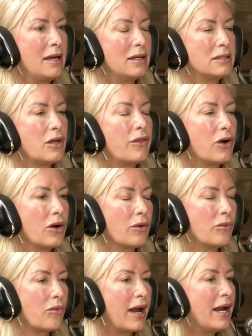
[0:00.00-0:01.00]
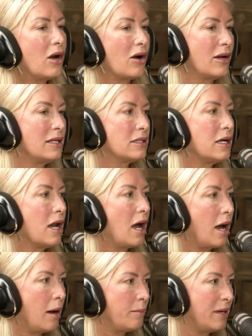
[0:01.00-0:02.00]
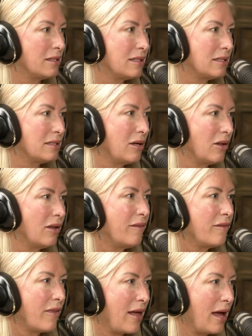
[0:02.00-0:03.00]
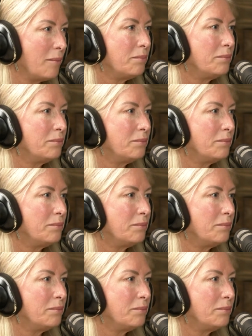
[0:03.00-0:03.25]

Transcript: So their radar isn't up necessarily for that.